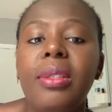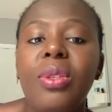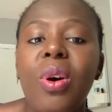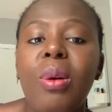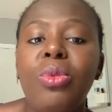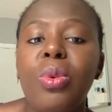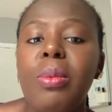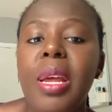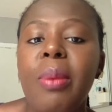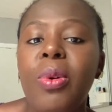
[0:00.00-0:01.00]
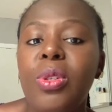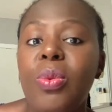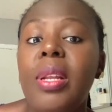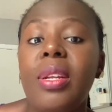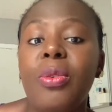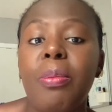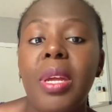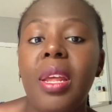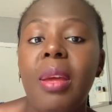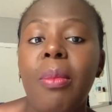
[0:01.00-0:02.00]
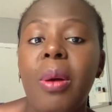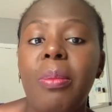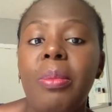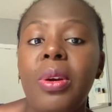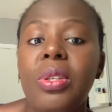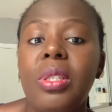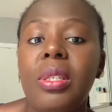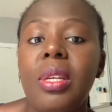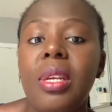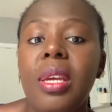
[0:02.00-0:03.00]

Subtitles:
dorm room neighbors wanted to beat him up because